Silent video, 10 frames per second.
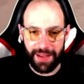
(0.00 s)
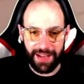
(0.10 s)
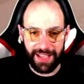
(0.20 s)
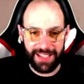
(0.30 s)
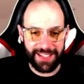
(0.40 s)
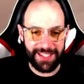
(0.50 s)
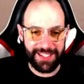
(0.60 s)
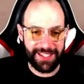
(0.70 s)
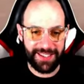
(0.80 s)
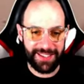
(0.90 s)
been like
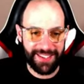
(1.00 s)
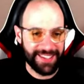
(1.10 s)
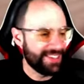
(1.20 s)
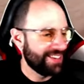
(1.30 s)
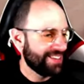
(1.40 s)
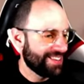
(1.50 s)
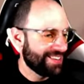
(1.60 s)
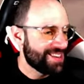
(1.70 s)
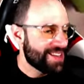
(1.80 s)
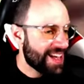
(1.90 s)
this.
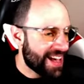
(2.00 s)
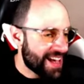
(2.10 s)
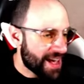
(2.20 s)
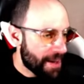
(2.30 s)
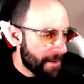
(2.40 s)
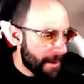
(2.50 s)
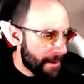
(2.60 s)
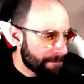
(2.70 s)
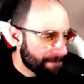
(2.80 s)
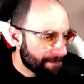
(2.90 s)

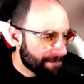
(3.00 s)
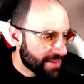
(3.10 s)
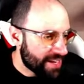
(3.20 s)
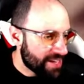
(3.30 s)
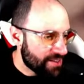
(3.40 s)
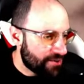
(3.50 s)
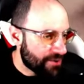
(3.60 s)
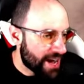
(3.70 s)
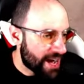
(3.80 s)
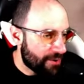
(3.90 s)
Um,
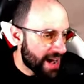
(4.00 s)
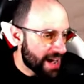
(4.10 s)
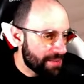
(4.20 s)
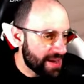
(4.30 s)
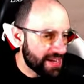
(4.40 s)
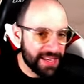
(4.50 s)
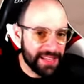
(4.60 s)
for now, I make